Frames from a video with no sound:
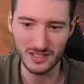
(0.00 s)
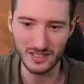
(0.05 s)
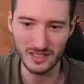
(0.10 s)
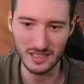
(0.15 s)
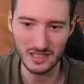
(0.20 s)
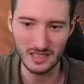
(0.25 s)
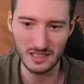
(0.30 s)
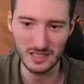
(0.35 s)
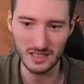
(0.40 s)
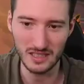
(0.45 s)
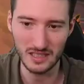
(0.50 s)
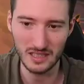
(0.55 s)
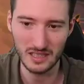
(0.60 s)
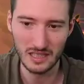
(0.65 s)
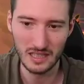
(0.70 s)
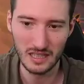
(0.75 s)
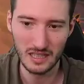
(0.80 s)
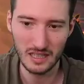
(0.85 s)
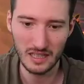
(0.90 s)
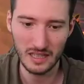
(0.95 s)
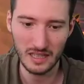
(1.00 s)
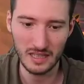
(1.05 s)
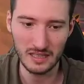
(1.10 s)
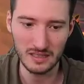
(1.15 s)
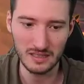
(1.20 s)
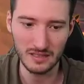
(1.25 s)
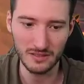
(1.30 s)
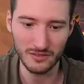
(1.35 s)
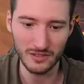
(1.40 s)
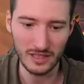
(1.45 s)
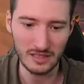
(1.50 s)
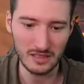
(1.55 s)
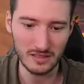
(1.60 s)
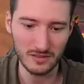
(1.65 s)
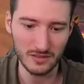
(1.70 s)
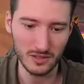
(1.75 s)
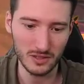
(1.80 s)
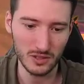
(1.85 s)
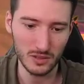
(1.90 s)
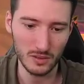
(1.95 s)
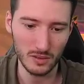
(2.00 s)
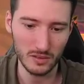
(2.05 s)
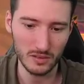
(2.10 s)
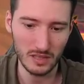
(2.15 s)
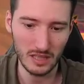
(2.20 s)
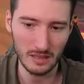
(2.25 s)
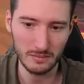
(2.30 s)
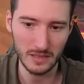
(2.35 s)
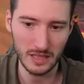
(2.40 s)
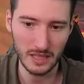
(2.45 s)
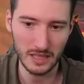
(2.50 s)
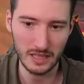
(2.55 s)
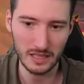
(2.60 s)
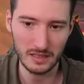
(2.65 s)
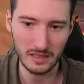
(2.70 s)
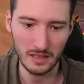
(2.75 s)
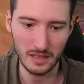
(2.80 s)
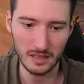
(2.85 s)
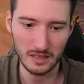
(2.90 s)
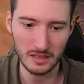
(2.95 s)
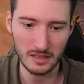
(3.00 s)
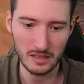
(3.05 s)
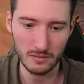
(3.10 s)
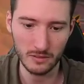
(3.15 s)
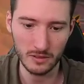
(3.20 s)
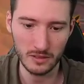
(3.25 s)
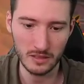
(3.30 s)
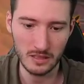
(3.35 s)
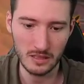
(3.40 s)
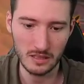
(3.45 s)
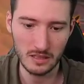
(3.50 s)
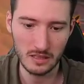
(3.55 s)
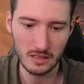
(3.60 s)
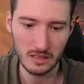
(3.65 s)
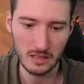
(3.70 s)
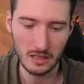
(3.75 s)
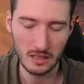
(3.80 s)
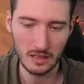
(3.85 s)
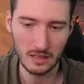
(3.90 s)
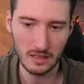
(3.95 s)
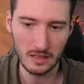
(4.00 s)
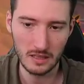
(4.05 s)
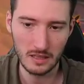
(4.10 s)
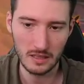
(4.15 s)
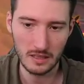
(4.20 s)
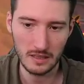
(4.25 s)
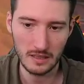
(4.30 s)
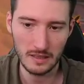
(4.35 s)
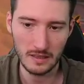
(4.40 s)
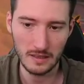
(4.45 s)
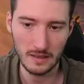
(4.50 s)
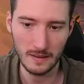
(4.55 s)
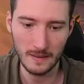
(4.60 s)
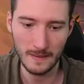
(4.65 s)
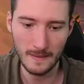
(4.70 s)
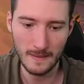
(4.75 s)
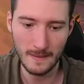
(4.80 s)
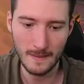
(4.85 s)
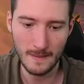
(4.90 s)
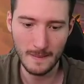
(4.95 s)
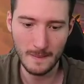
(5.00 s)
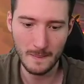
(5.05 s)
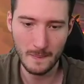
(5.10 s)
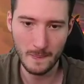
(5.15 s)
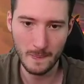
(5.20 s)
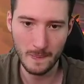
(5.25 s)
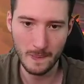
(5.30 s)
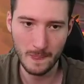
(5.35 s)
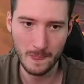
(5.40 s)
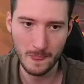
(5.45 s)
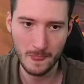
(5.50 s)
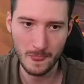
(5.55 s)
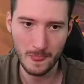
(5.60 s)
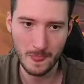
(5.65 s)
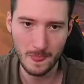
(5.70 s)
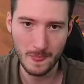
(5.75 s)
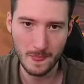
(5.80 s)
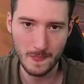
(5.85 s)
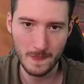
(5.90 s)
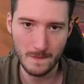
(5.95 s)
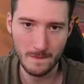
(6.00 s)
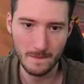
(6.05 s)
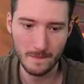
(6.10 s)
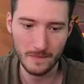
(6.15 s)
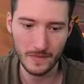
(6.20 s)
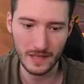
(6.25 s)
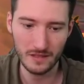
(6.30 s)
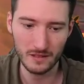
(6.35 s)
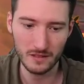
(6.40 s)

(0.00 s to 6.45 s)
either in a defensive control type deck like this one is. I don't know